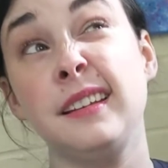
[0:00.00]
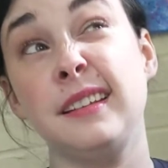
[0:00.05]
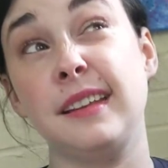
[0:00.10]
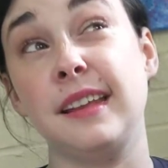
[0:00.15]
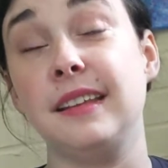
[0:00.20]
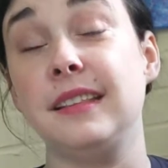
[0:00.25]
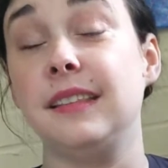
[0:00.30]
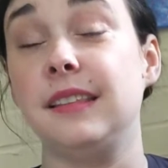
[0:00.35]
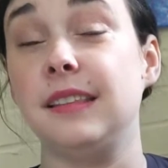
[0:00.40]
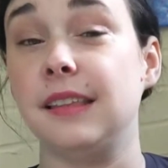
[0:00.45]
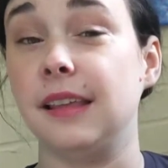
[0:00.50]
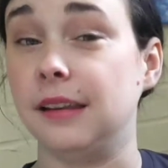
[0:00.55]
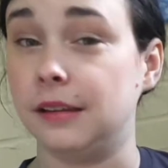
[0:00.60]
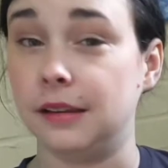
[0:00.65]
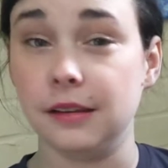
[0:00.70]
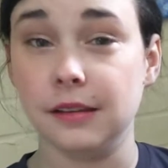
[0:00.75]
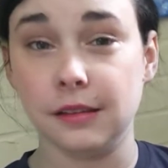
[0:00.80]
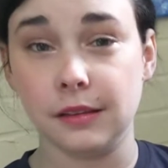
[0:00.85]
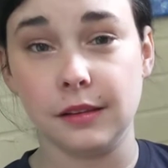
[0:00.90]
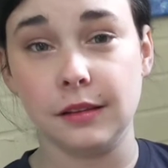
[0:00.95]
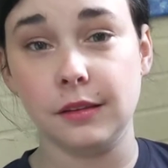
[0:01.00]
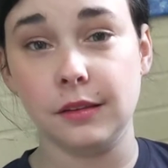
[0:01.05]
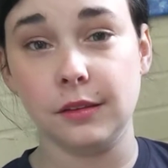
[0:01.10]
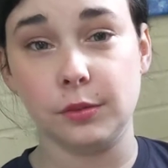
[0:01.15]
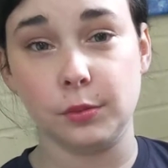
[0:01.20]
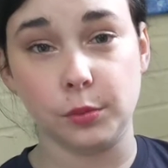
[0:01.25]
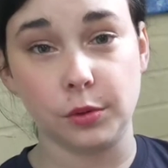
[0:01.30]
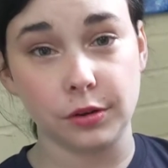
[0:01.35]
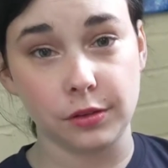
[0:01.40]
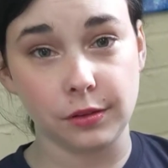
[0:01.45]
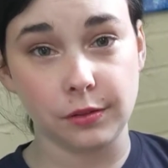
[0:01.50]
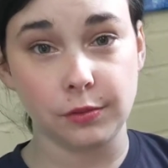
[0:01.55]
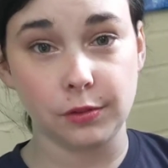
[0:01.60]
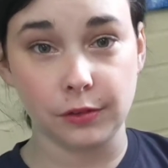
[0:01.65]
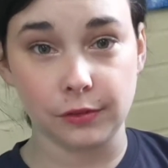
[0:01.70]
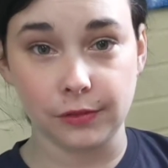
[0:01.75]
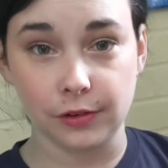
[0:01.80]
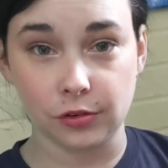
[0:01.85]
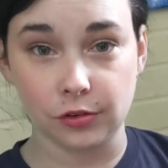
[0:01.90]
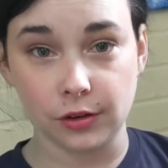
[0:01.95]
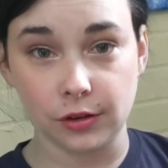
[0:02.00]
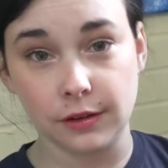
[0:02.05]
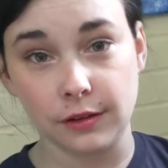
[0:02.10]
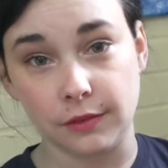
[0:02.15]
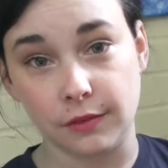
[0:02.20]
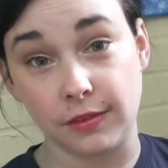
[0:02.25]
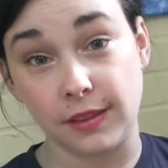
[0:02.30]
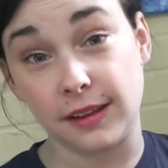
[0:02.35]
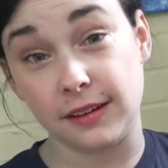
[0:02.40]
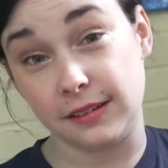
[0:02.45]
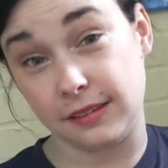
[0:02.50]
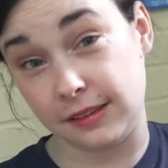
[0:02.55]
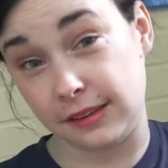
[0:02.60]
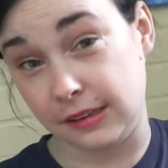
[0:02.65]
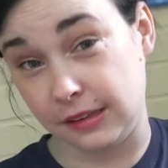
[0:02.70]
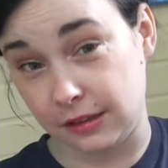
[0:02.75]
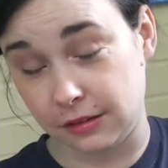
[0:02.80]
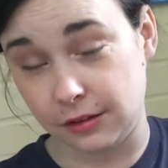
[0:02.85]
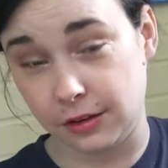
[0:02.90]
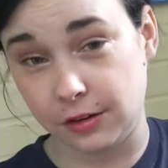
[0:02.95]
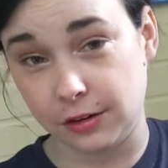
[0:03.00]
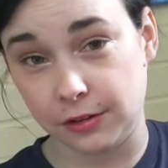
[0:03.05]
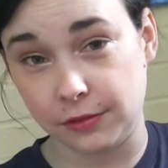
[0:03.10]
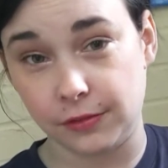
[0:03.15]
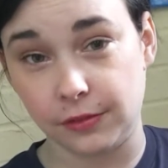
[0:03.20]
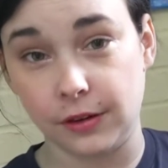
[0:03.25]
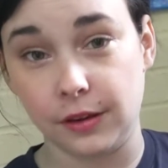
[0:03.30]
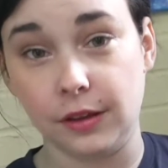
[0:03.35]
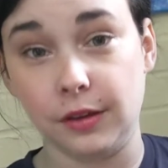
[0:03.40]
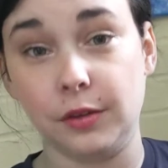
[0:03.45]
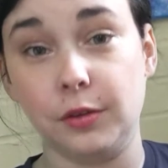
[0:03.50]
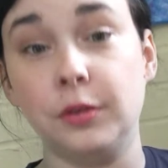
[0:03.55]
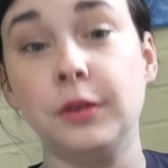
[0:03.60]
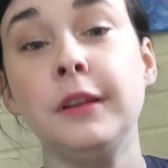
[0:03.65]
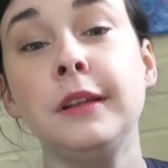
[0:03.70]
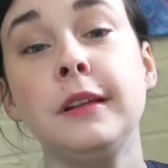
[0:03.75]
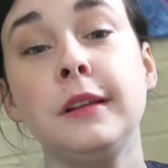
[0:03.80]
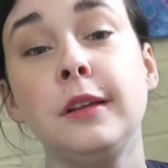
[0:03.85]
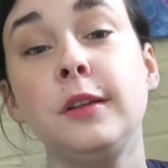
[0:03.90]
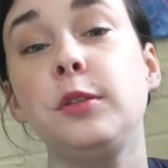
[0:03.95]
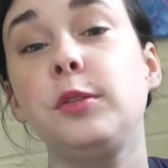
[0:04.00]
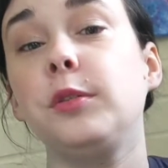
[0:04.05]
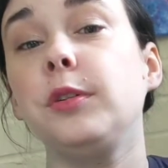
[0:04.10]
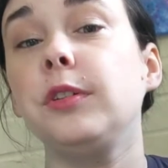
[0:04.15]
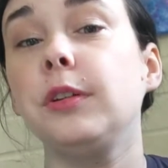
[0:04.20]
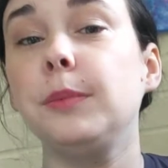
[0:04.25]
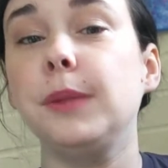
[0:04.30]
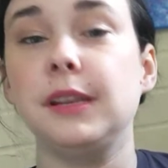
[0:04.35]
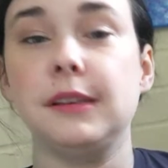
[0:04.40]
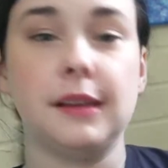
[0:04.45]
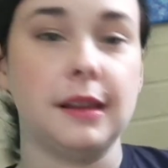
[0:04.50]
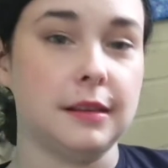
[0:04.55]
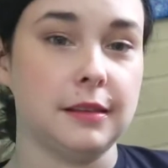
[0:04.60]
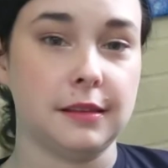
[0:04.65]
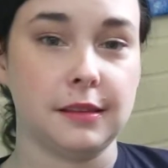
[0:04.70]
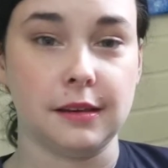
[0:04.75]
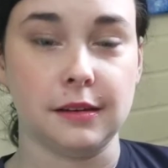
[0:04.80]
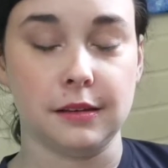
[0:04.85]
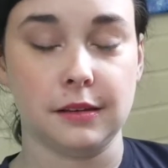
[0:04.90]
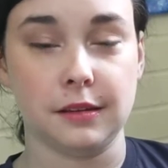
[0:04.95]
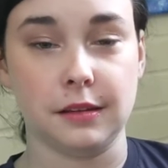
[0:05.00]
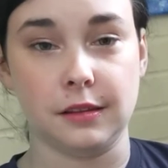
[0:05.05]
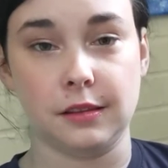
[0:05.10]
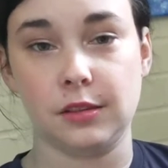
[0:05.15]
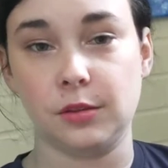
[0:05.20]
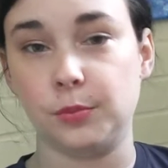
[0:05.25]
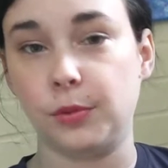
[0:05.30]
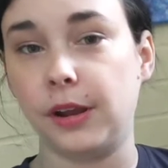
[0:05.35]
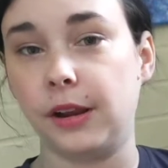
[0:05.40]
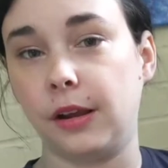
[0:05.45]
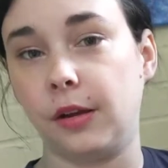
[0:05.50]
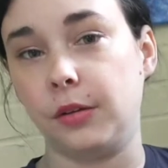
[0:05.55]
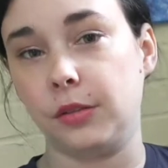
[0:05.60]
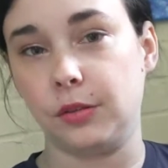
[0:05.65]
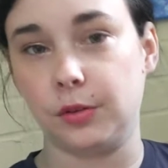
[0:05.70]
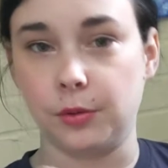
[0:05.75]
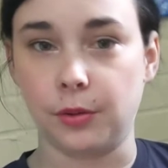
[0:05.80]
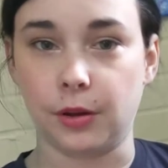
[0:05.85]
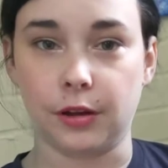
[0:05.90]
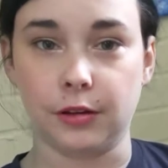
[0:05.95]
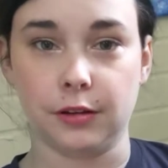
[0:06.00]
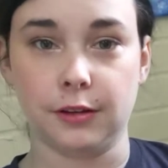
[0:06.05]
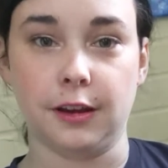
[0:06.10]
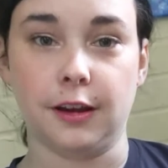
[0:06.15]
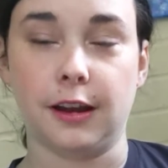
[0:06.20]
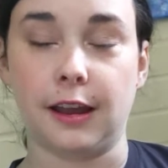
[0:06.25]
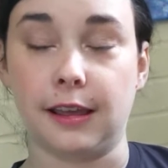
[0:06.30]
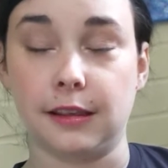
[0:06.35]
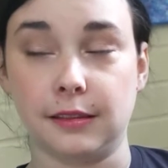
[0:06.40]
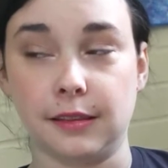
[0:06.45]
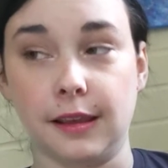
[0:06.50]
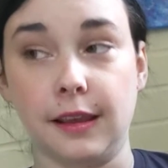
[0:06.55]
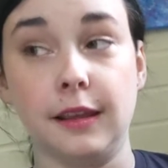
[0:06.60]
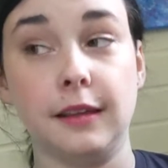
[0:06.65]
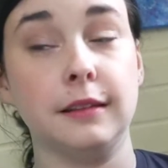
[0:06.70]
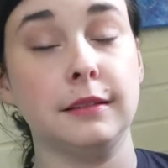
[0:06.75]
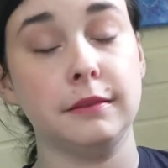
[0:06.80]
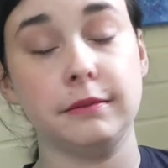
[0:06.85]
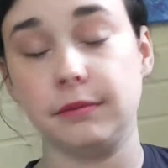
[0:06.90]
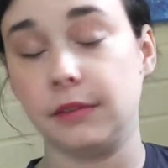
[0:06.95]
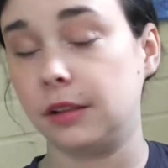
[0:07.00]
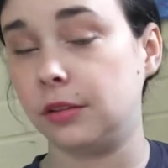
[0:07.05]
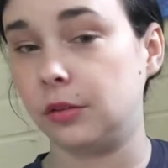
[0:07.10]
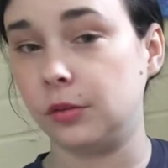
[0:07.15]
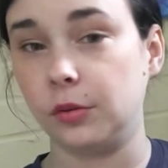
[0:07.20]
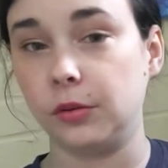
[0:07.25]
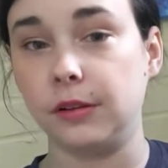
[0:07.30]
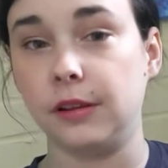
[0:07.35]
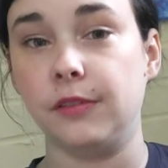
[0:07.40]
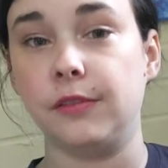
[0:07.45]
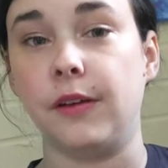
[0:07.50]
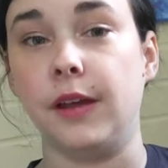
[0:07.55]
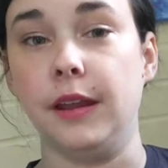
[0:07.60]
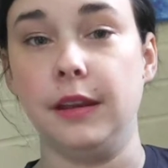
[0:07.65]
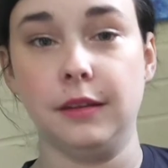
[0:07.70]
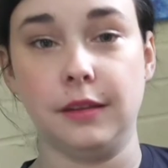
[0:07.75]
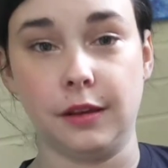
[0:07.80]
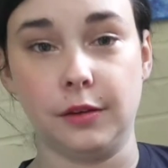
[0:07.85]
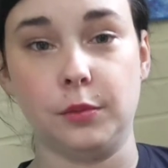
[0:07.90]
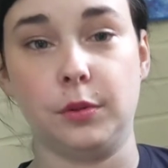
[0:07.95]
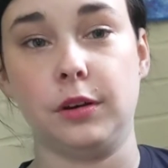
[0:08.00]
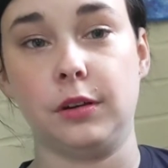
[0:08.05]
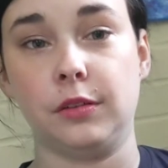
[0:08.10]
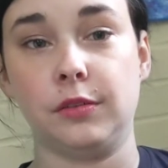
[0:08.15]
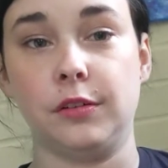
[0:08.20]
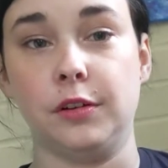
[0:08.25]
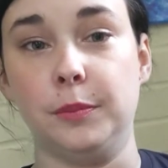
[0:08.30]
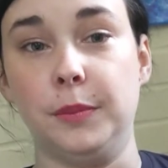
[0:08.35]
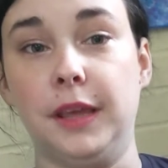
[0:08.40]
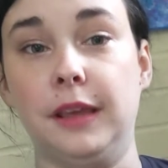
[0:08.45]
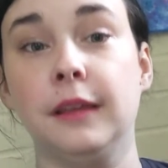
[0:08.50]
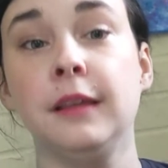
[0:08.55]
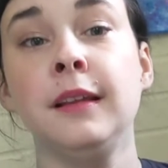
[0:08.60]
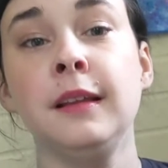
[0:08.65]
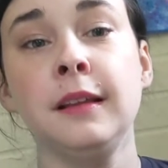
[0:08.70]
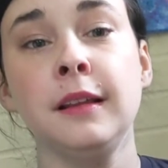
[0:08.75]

10 sentences worth of revision if that is easier for you. So it could be 10 sentences spread out throughout your essay. That's totally fine. That works for me.